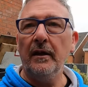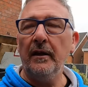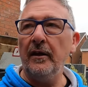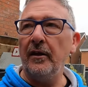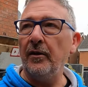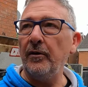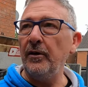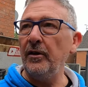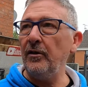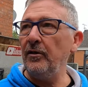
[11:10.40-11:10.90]
You
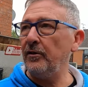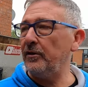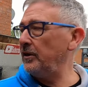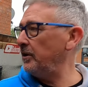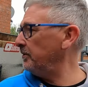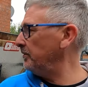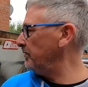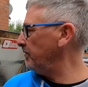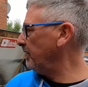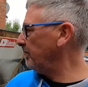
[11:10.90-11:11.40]
know,
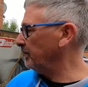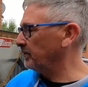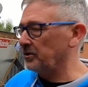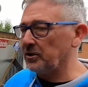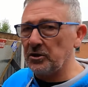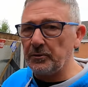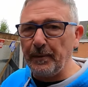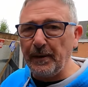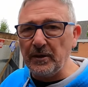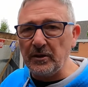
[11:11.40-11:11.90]
you're able
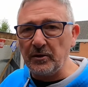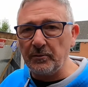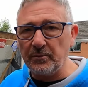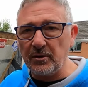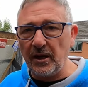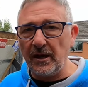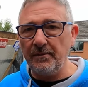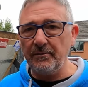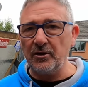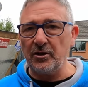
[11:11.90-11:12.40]
to spend some
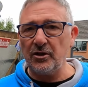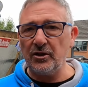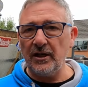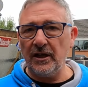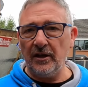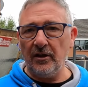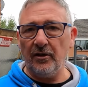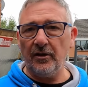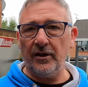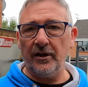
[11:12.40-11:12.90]
time just
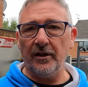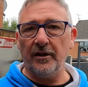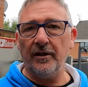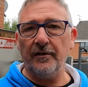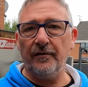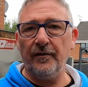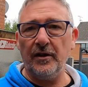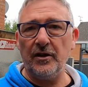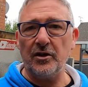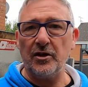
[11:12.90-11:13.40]
sit looking at
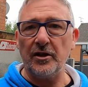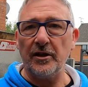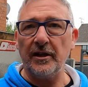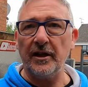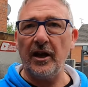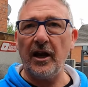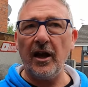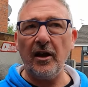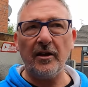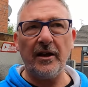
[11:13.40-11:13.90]
the fish, and
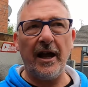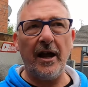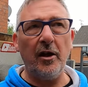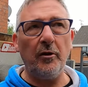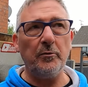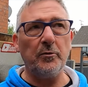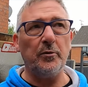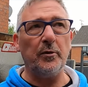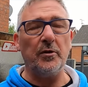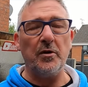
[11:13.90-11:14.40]
it kind of
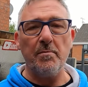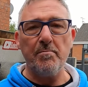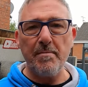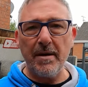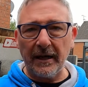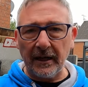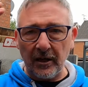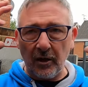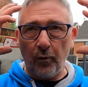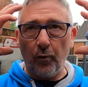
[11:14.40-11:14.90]
helps with your
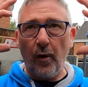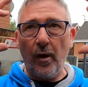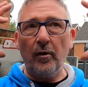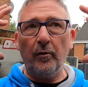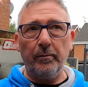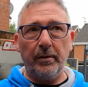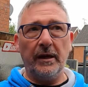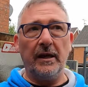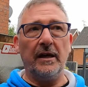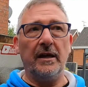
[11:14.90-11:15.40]
mental
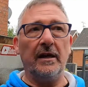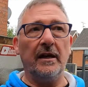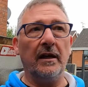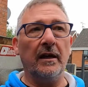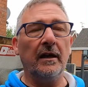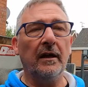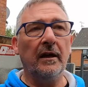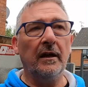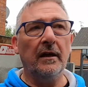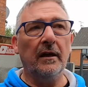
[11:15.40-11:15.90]
well-being.
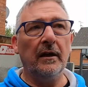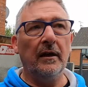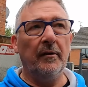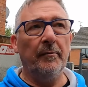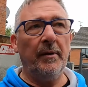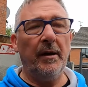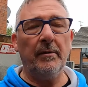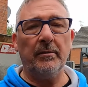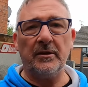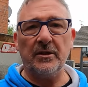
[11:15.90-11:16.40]

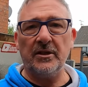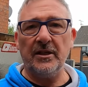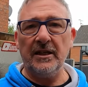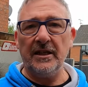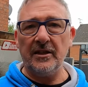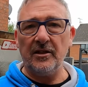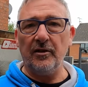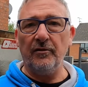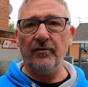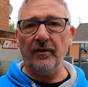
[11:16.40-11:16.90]
Be able to see
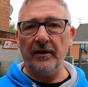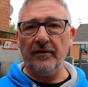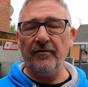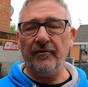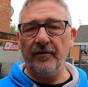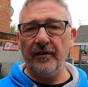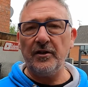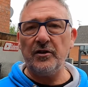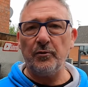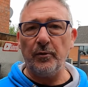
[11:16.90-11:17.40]
these lovely
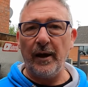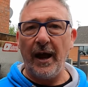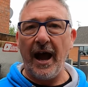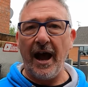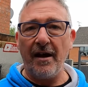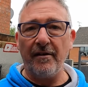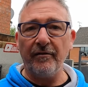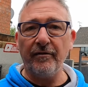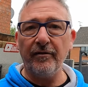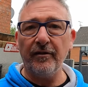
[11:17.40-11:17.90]
fish we
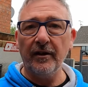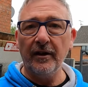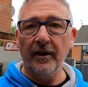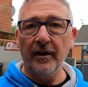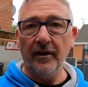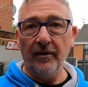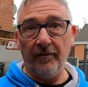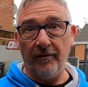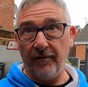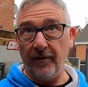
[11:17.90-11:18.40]
have
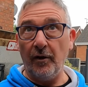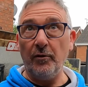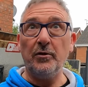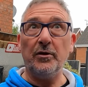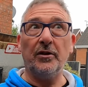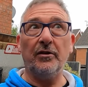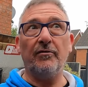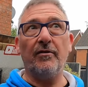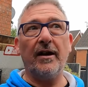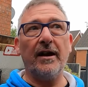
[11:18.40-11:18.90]

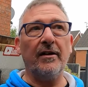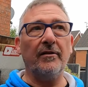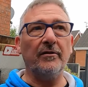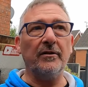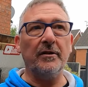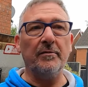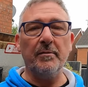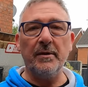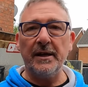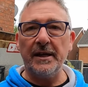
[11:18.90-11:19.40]
floating
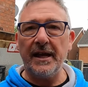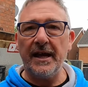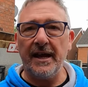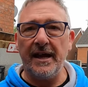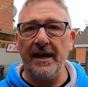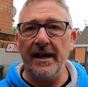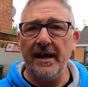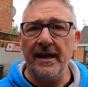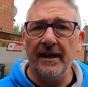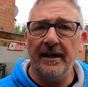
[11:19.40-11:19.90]
around in
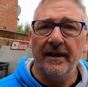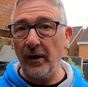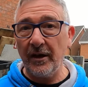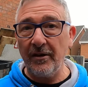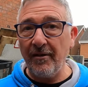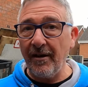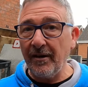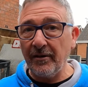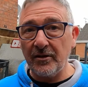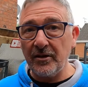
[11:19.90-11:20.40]
midair while
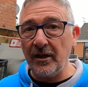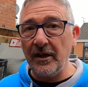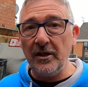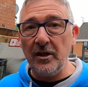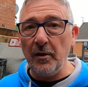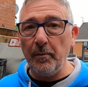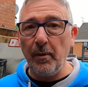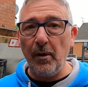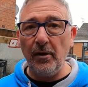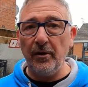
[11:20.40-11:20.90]
you're out in
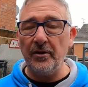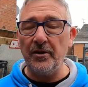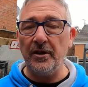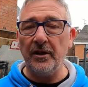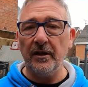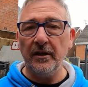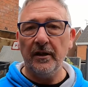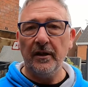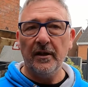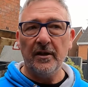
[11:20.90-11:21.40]
your pond.
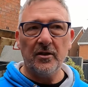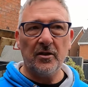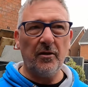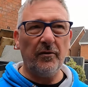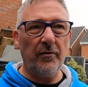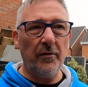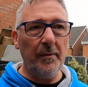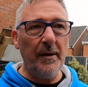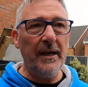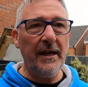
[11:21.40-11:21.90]

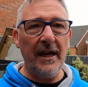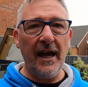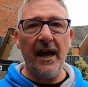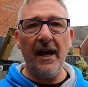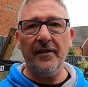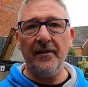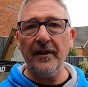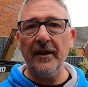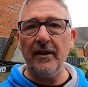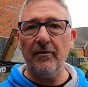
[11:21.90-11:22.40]
So for me,
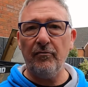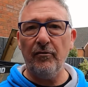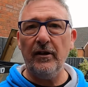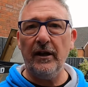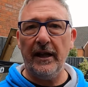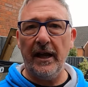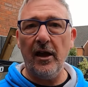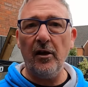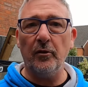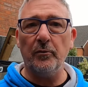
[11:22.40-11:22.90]
yeah, I think it
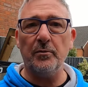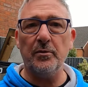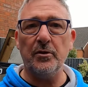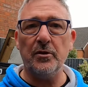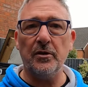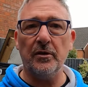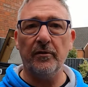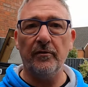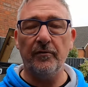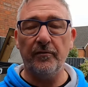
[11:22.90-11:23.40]
really
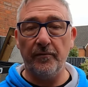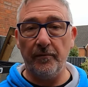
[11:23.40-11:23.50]
helps